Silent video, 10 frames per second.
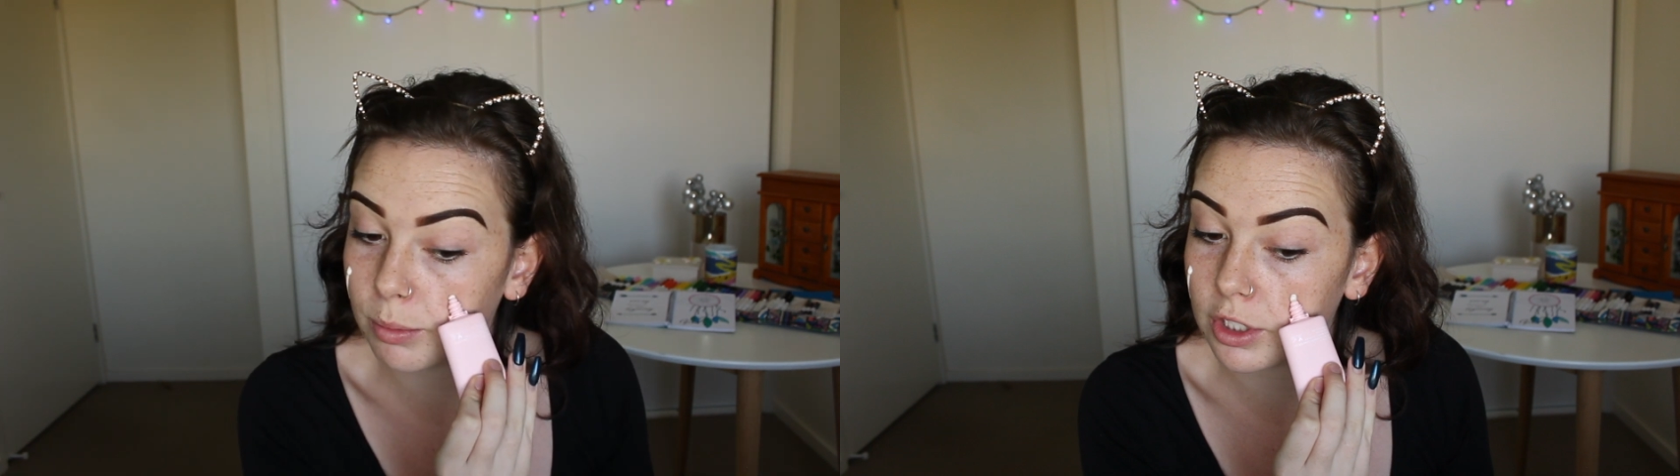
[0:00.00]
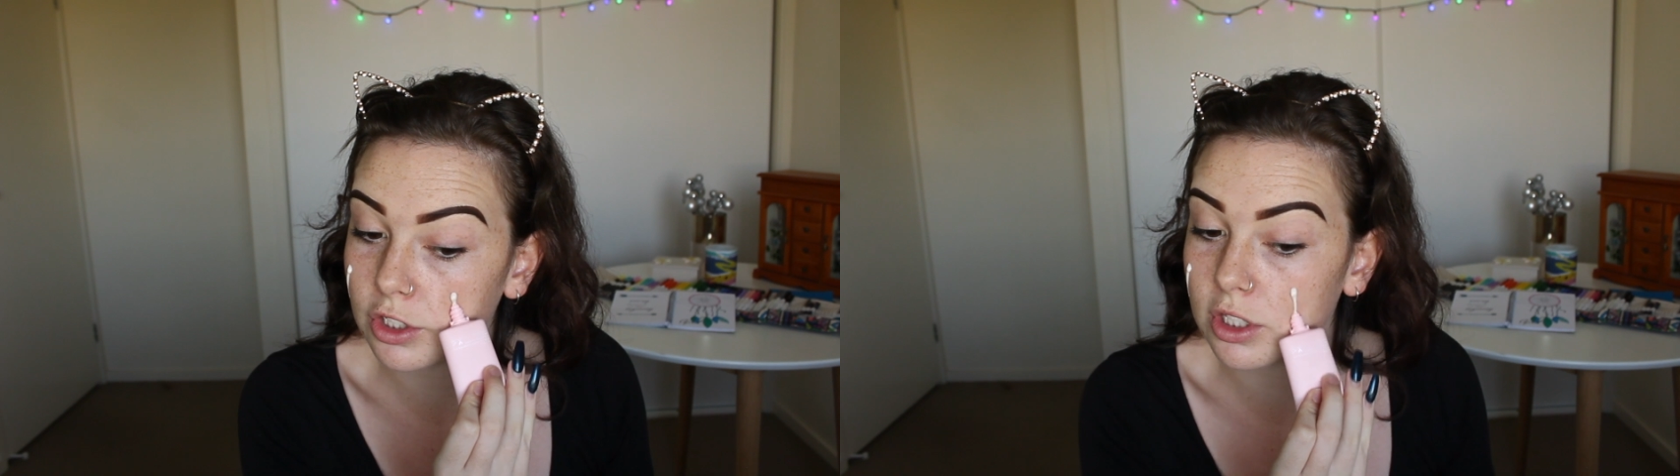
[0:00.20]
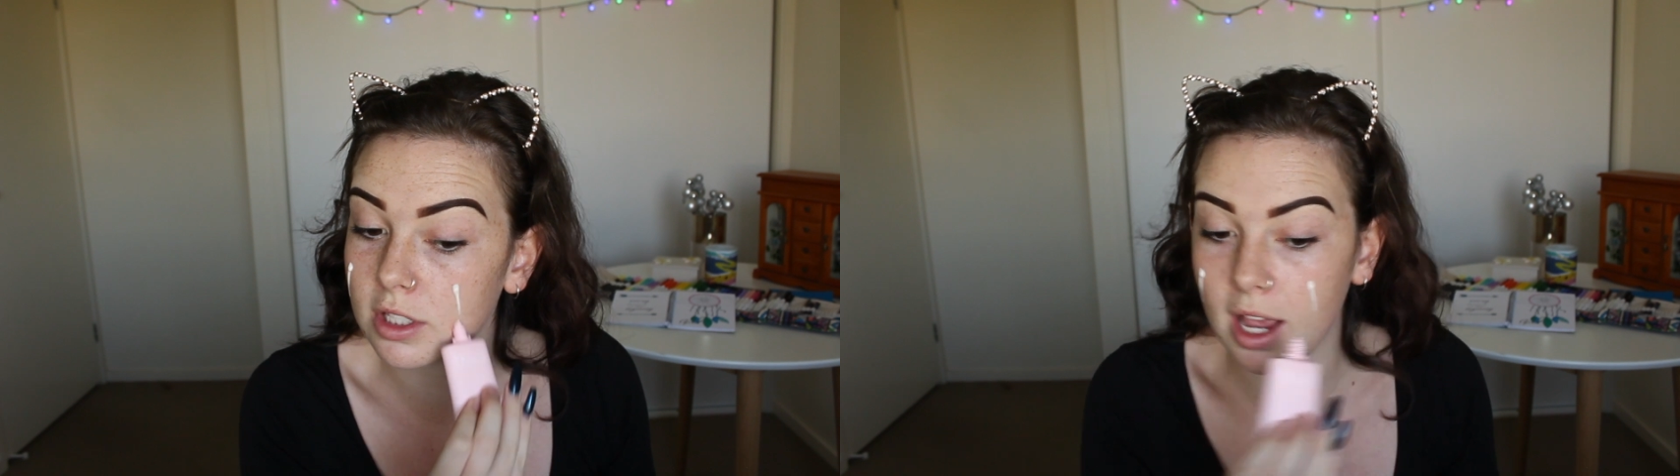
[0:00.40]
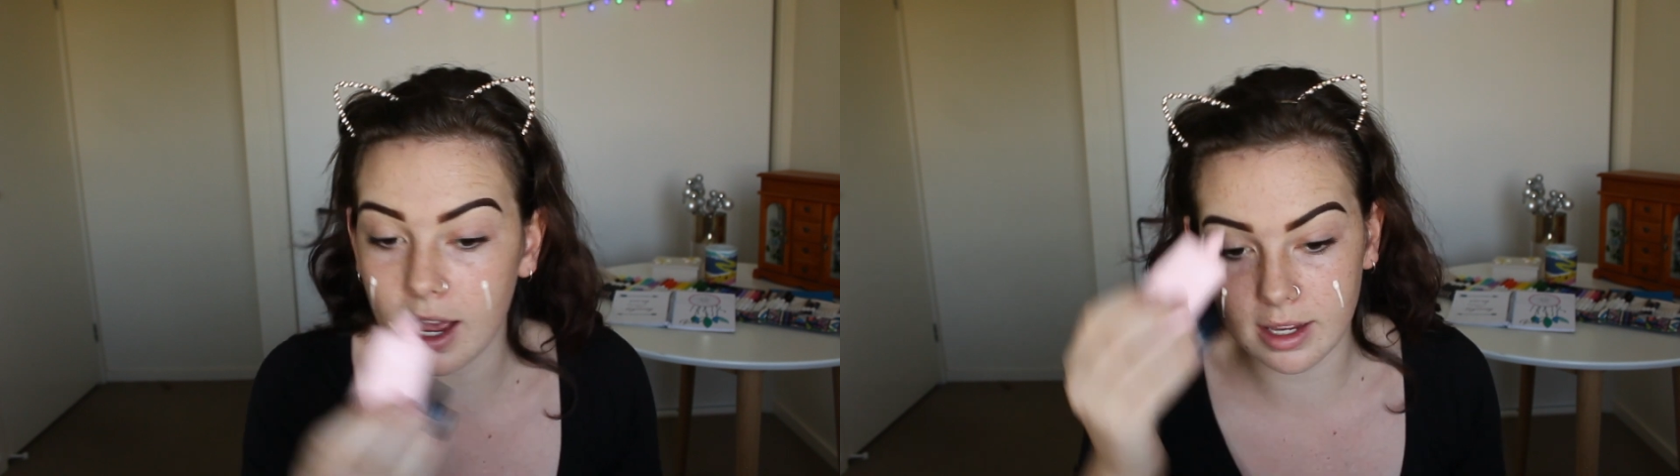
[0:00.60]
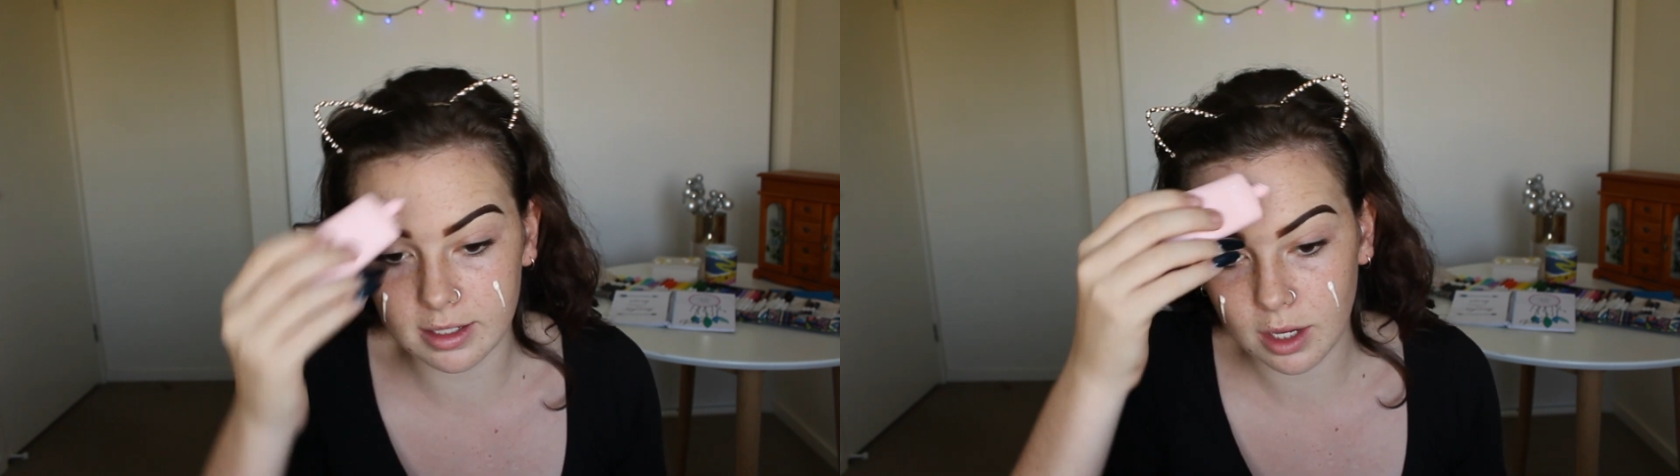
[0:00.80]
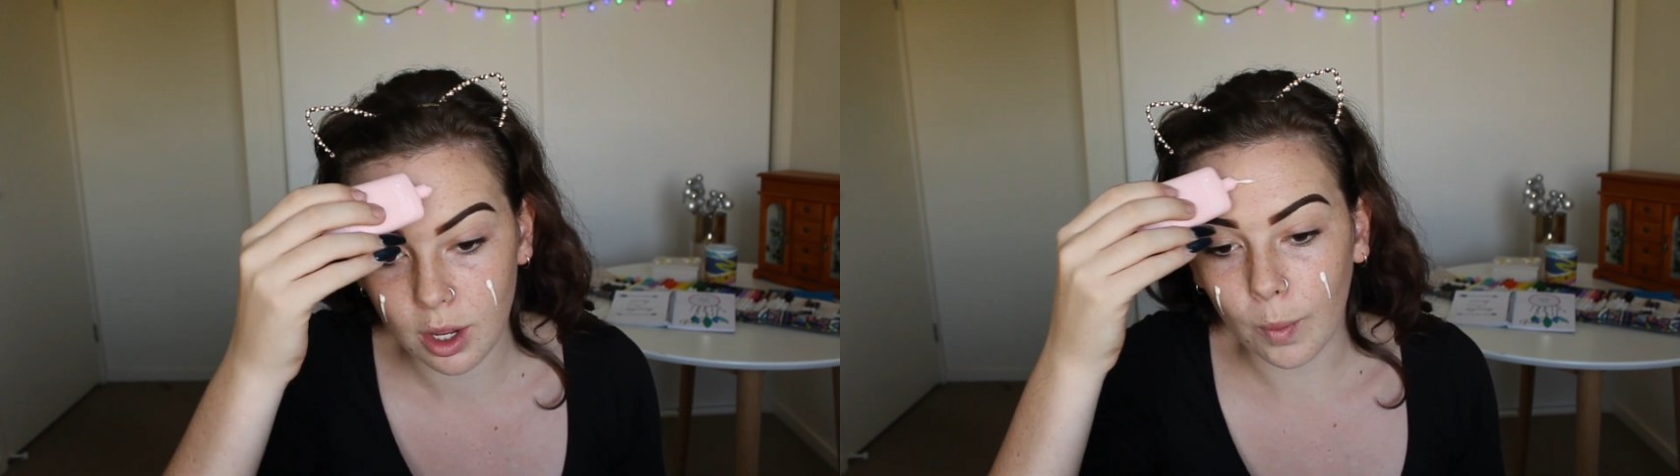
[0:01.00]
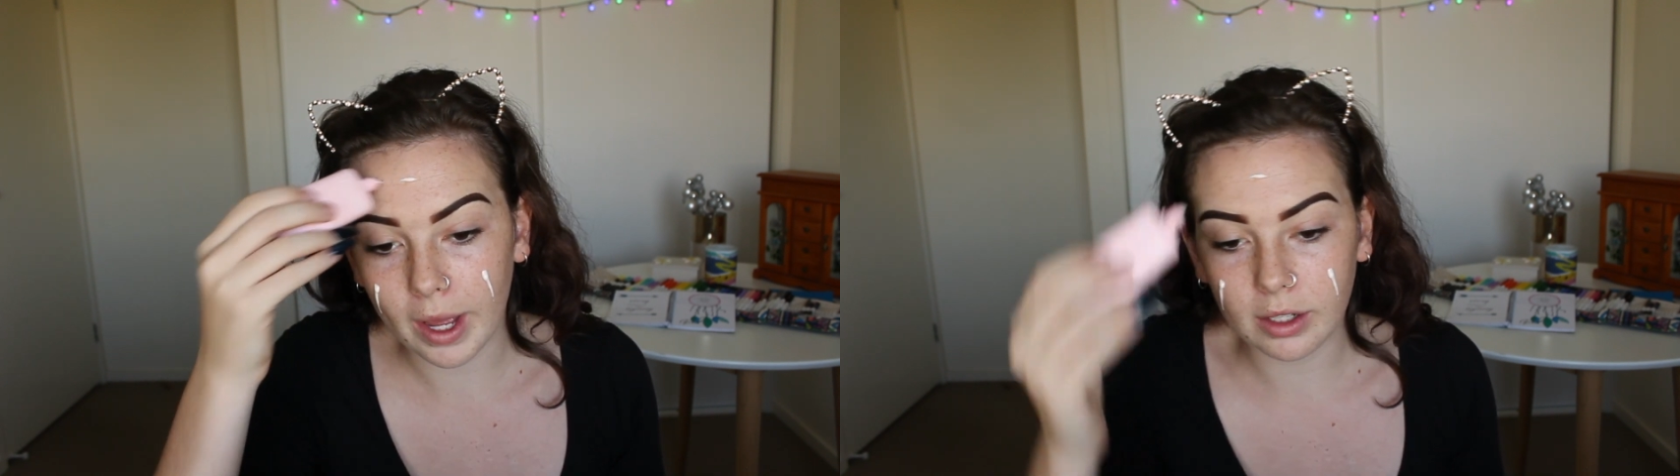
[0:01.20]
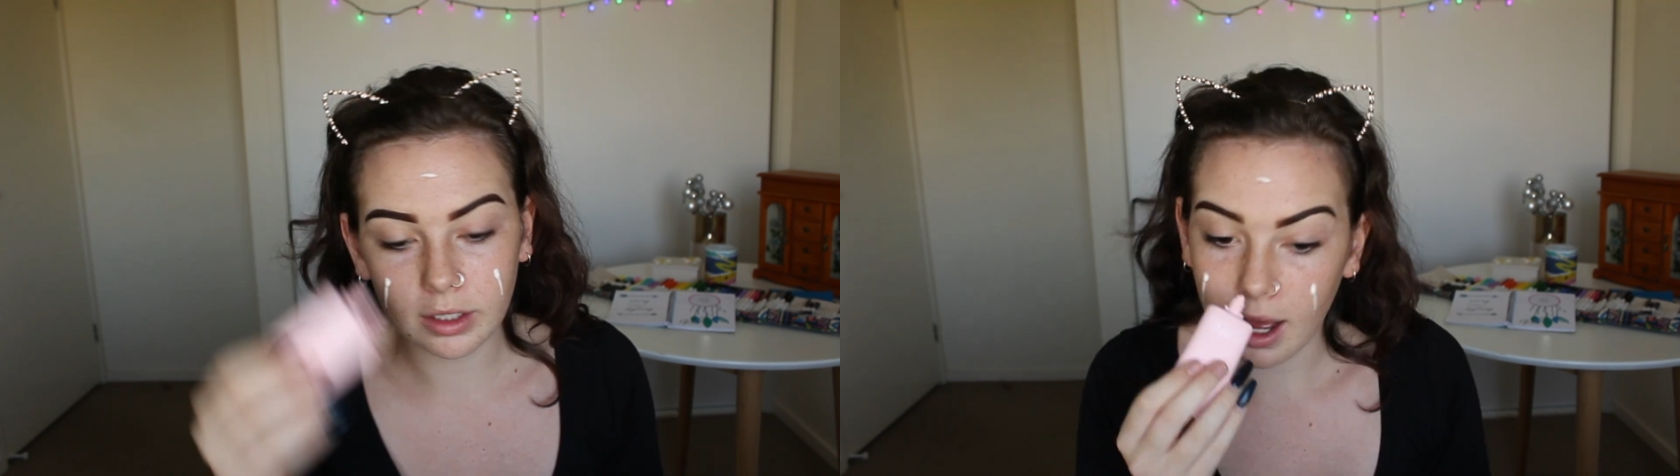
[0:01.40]
impressions as
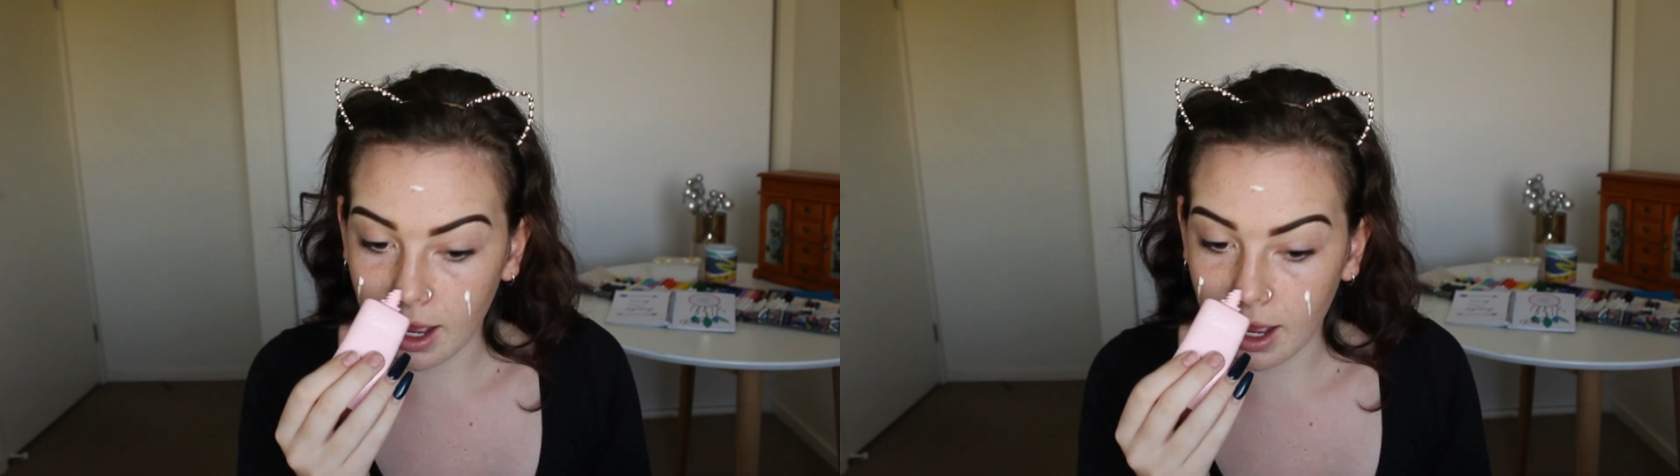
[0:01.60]
well.